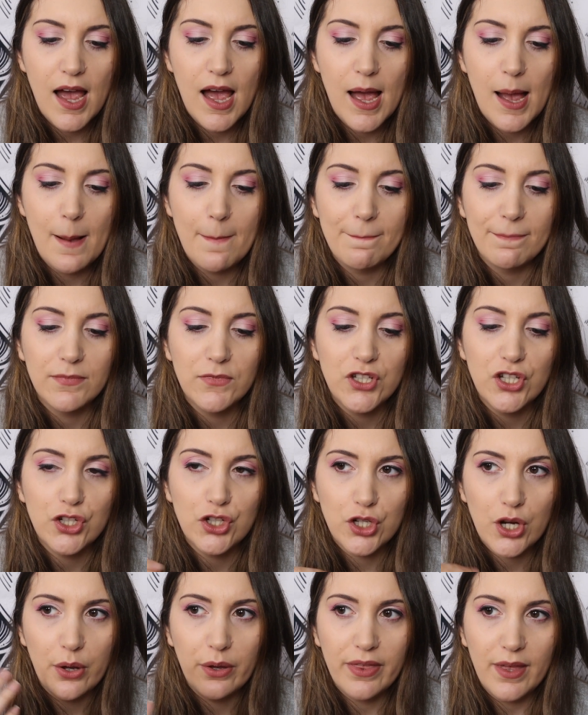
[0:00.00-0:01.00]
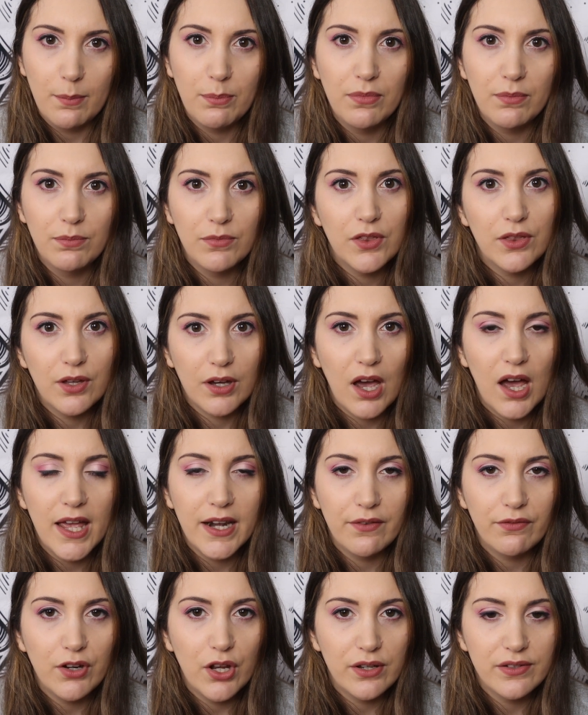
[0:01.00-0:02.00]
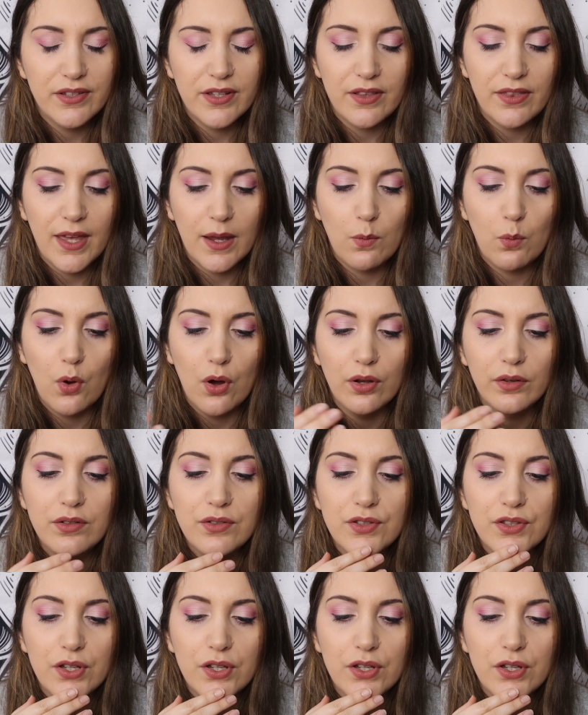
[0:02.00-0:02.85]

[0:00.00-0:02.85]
to show them the kind of nose that they want.